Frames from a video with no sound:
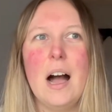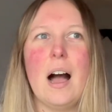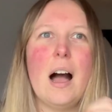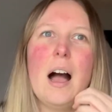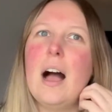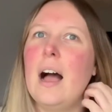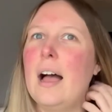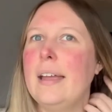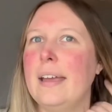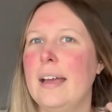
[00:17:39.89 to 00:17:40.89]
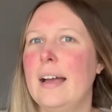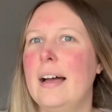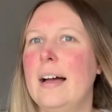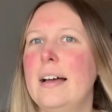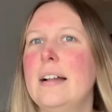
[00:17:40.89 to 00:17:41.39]

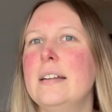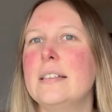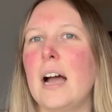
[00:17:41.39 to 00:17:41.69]
And